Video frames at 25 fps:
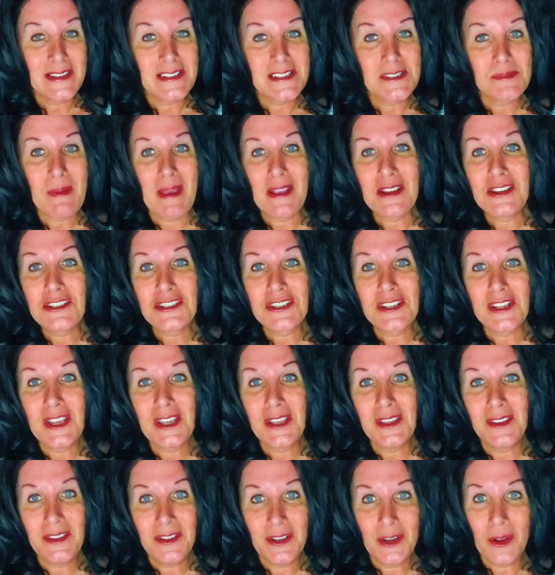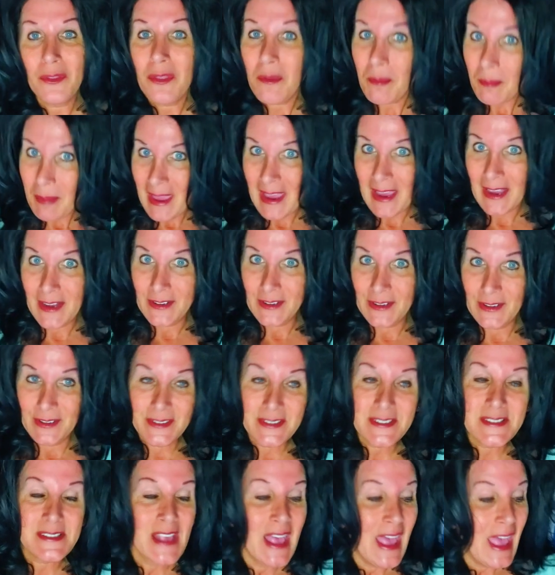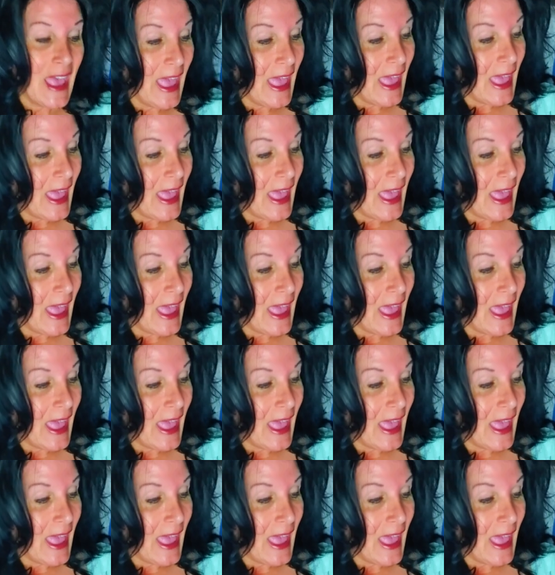especially, you know, the panels.